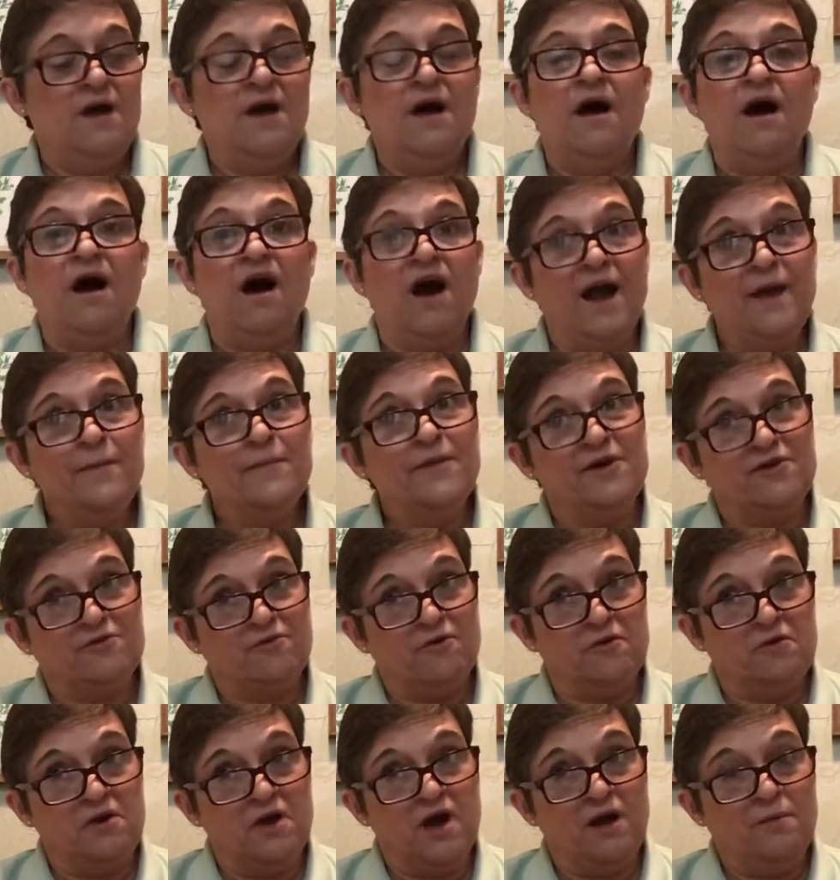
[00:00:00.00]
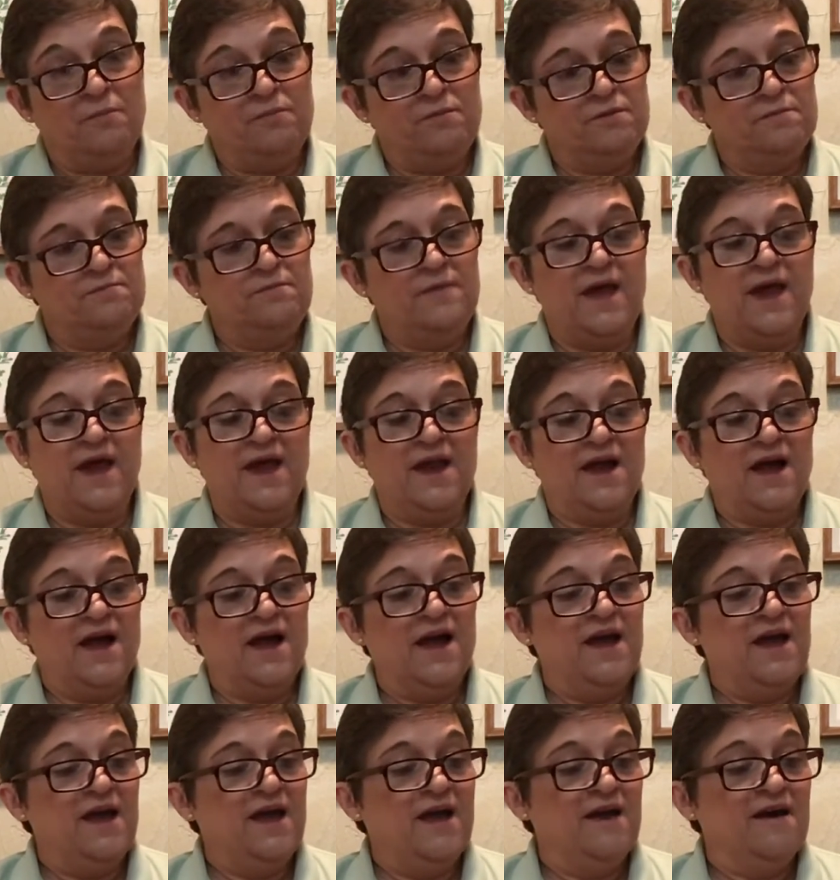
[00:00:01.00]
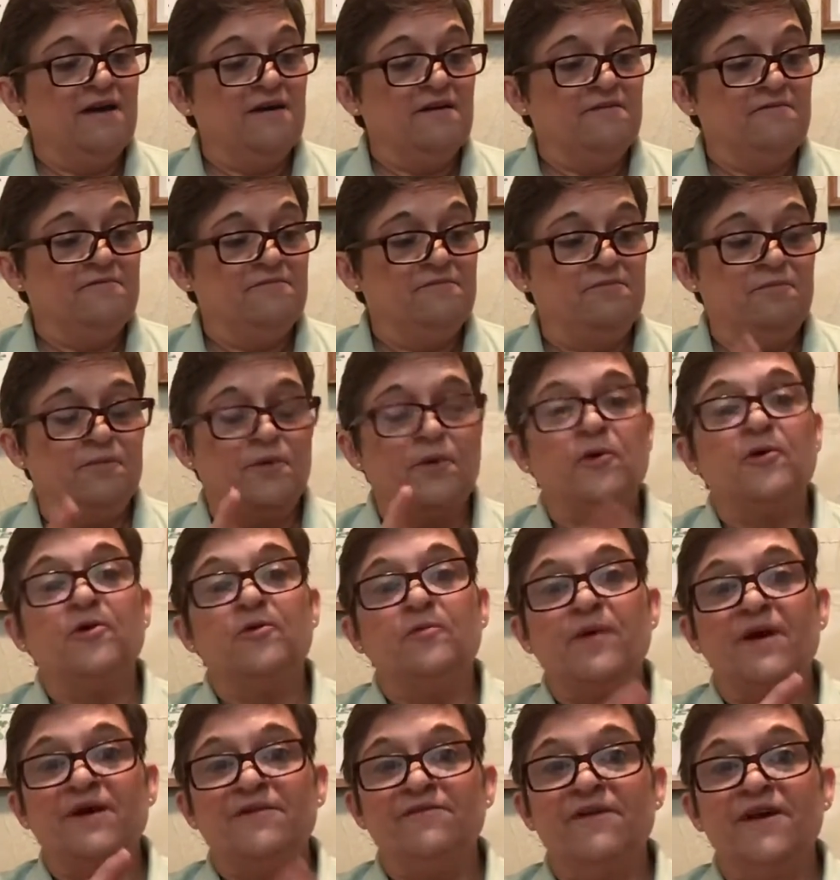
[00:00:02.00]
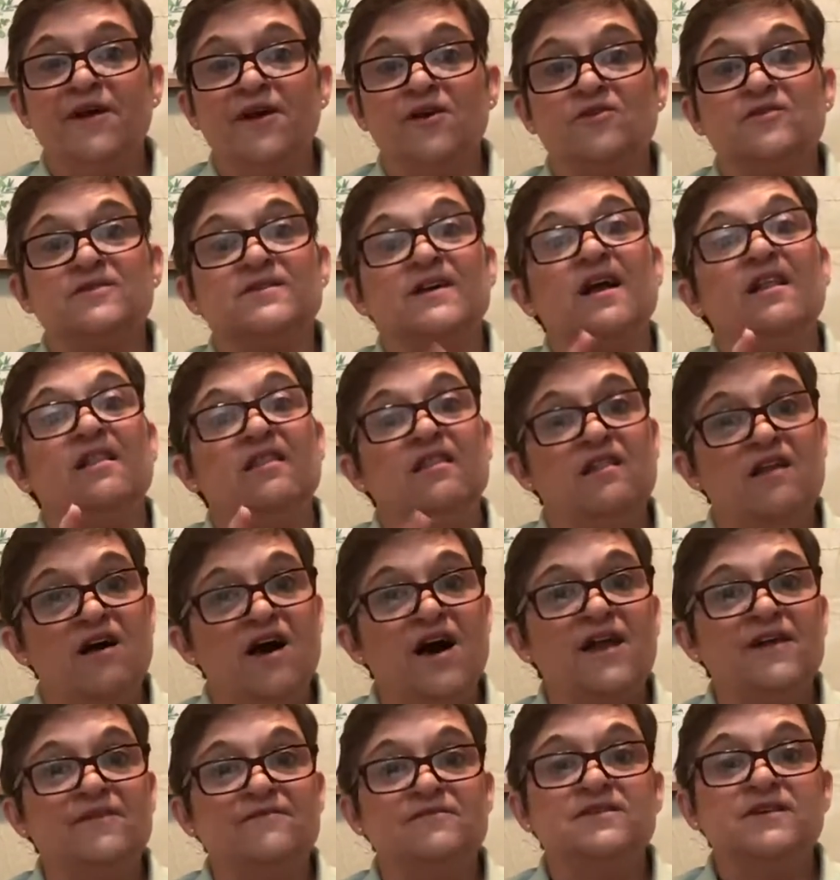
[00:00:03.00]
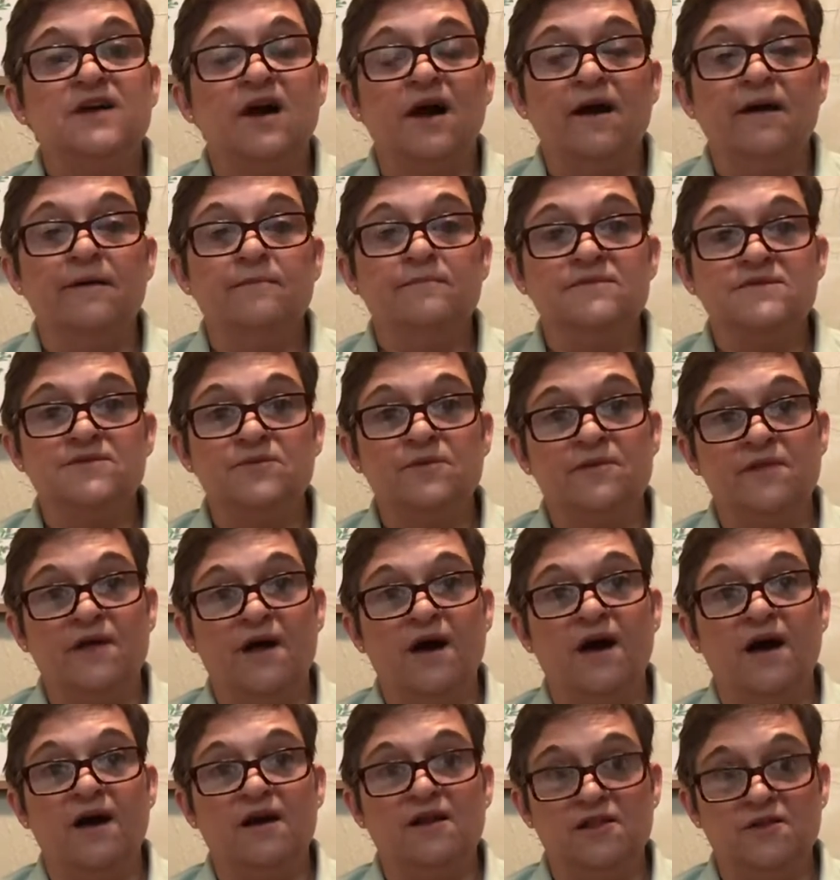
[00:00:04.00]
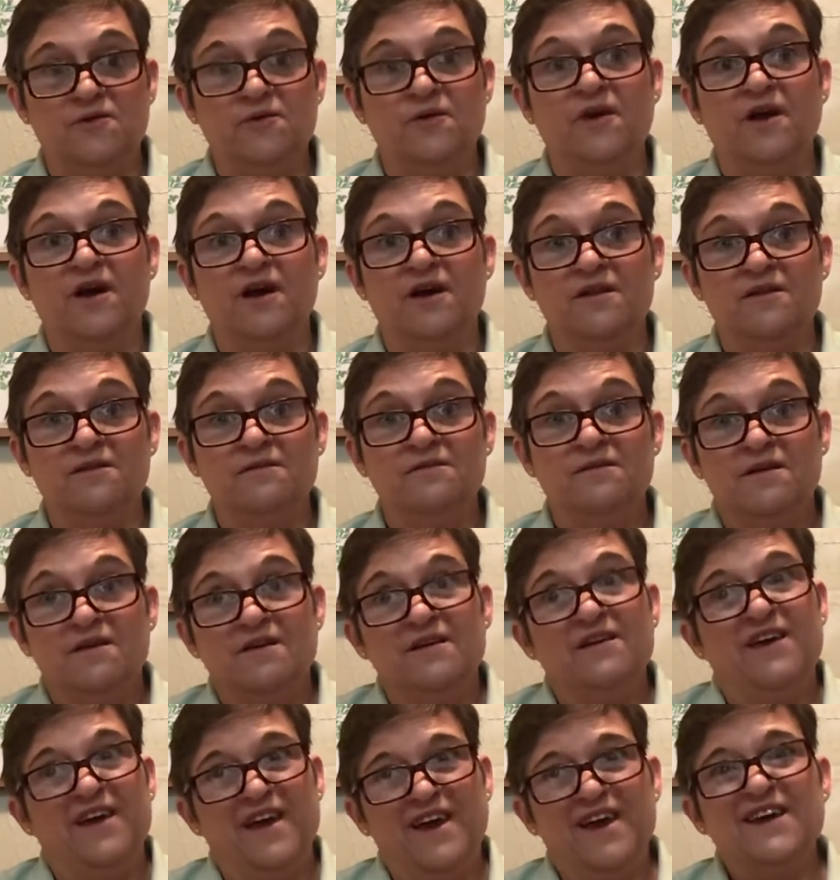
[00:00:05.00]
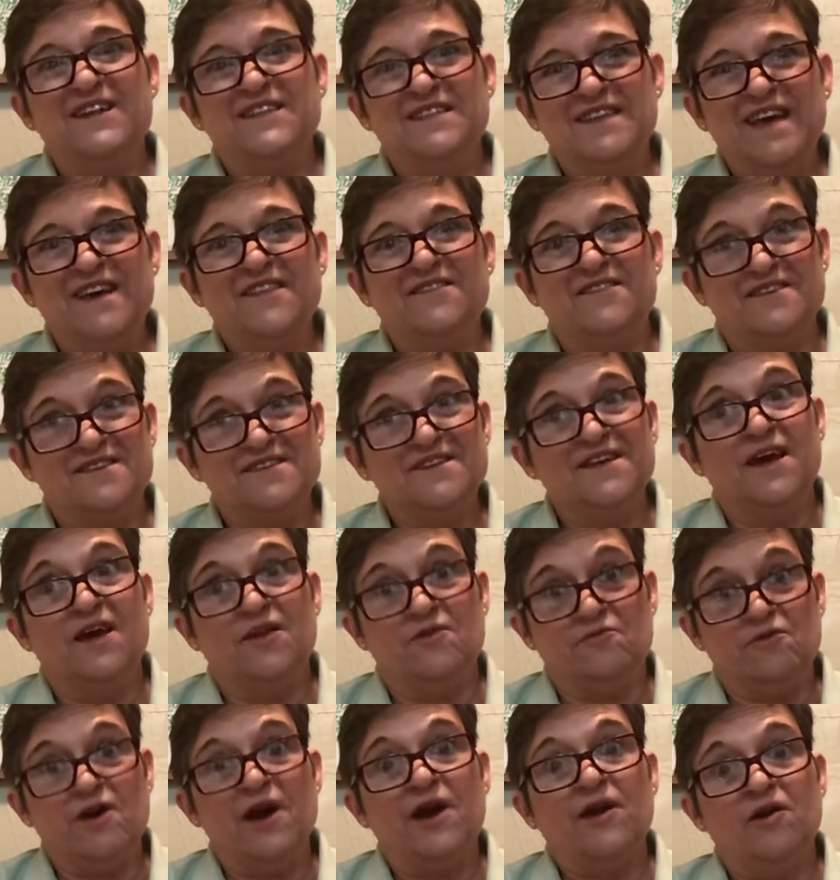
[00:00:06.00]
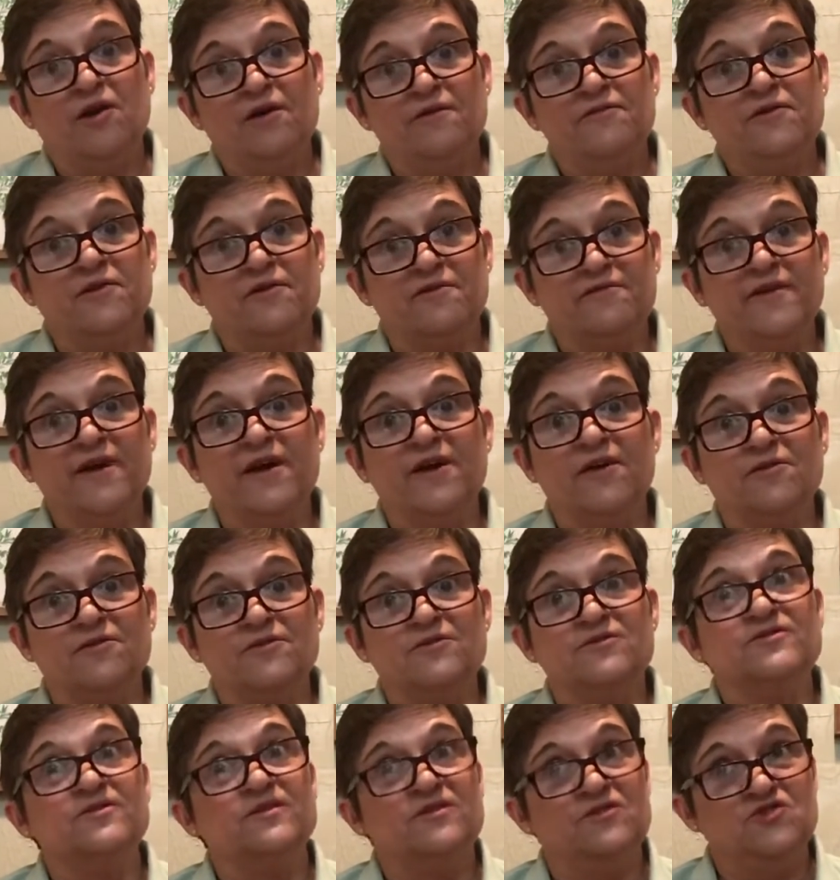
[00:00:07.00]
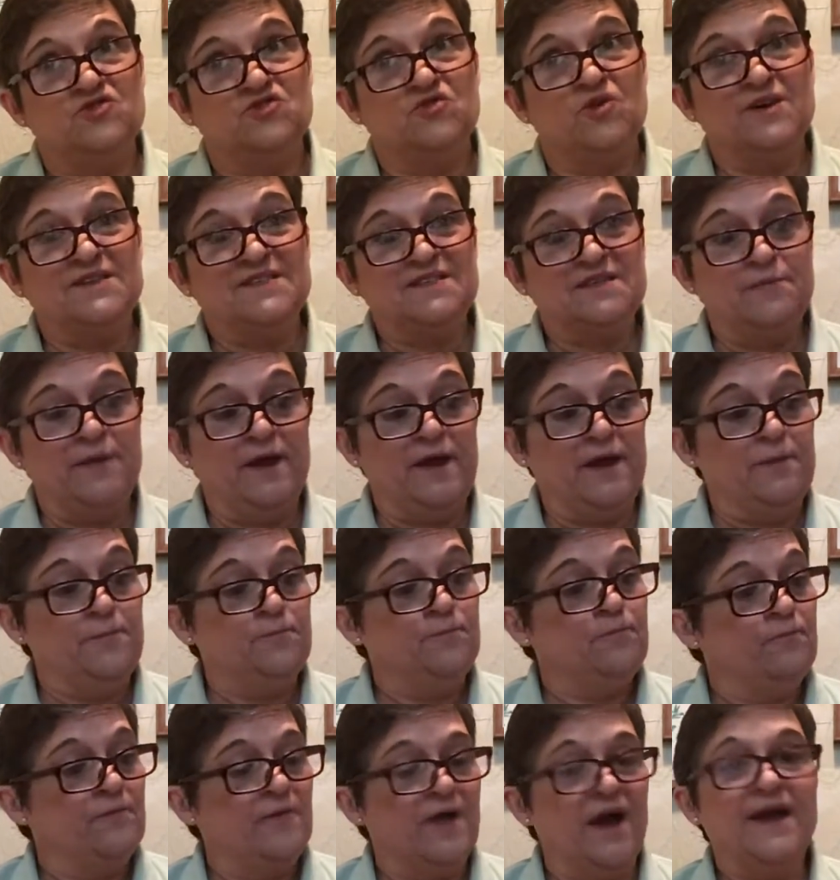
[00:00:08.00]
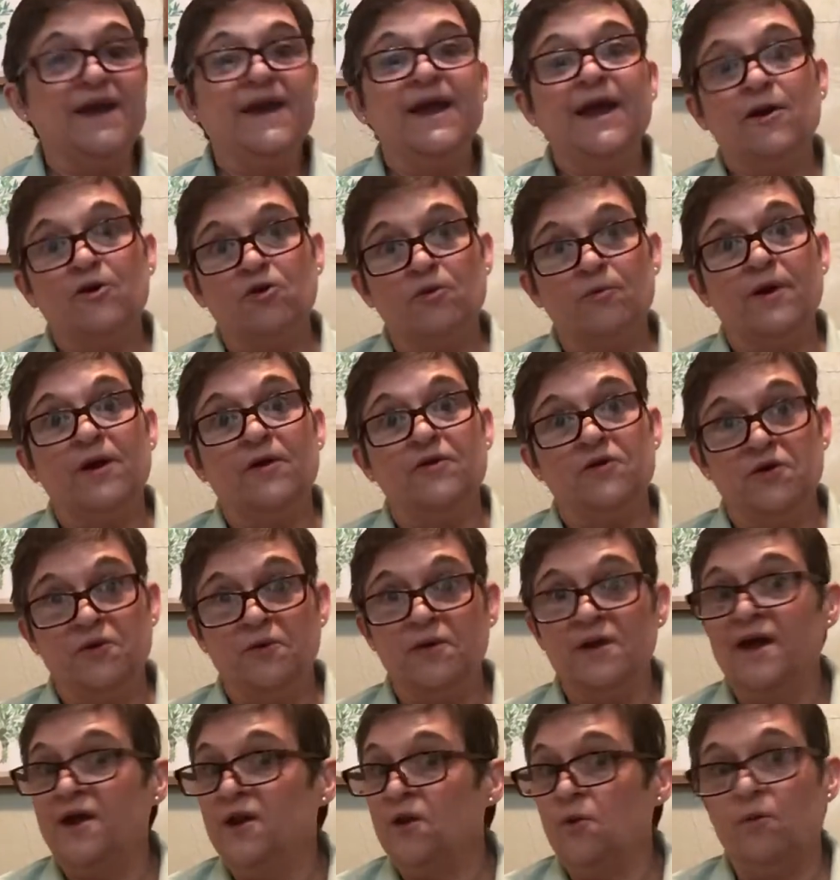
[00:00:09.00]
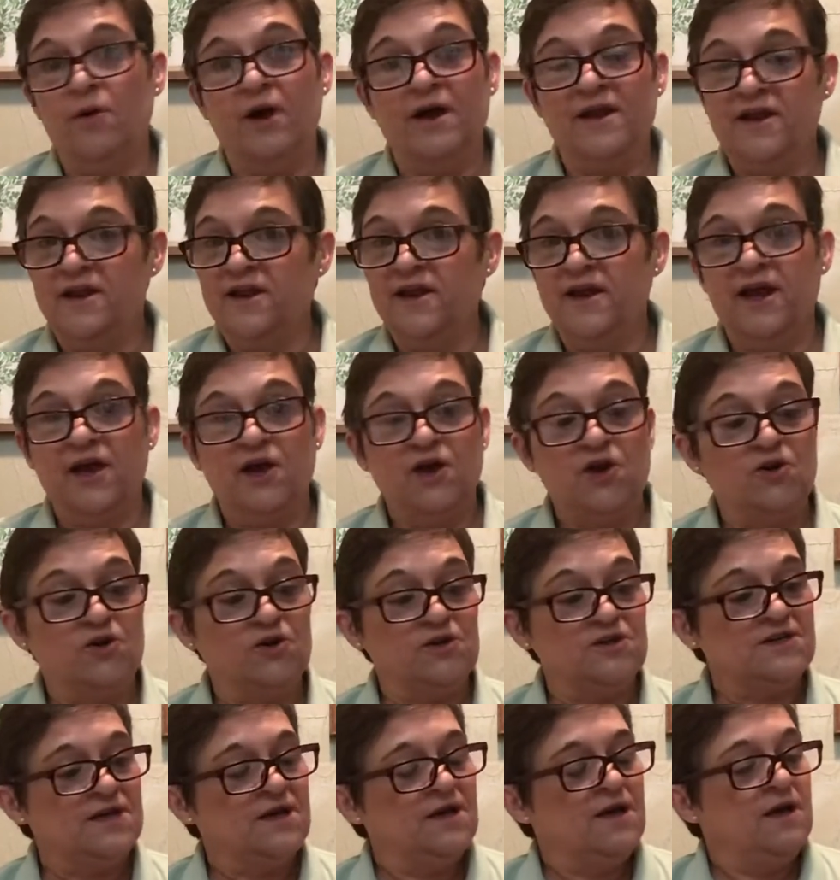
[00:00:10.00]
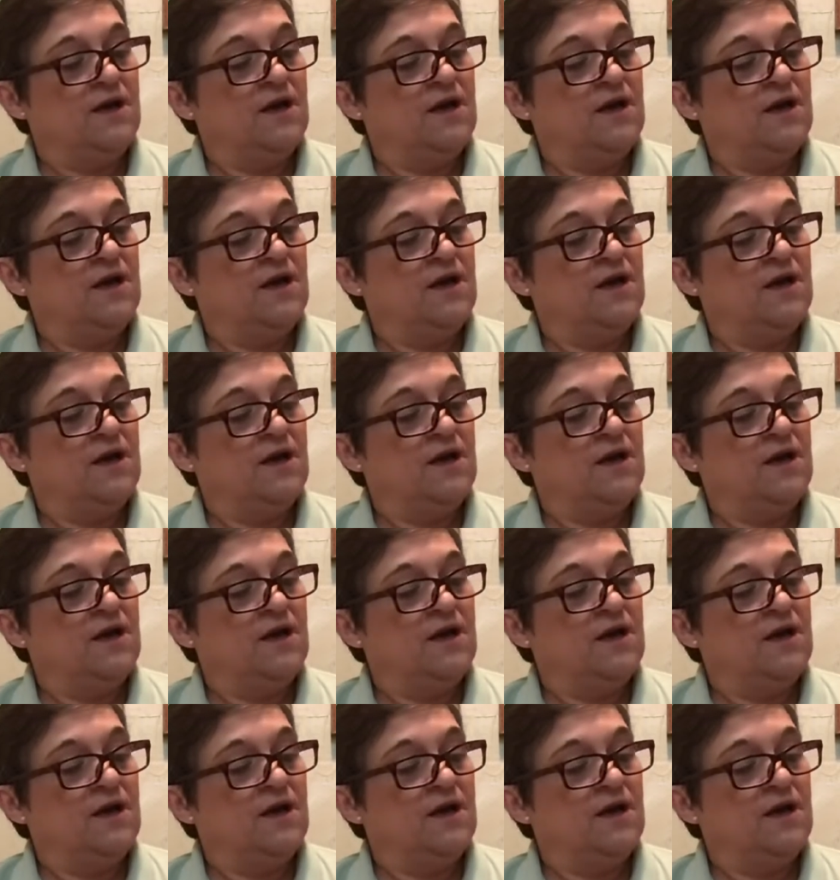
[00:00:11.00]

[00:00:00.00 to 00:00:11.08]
I'm a grown-up and I have burned my fingers a lot of times with a hot glue gun. It can take the skin right off your fingers. Trust me, I care about you and I don't want you to get hurt.